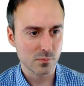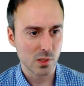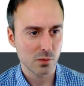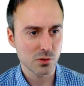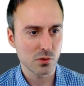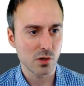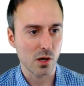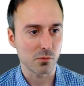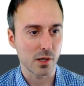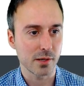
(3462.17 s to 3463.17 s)
What's going
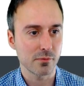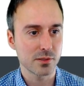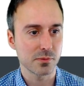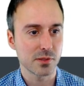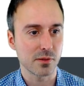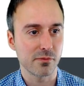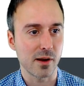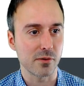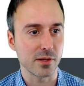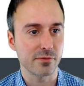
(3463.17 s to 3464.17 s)
on, Wani? What's with the
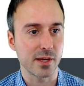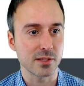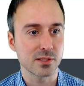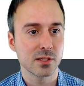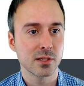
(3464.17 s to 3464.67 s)
frowny face?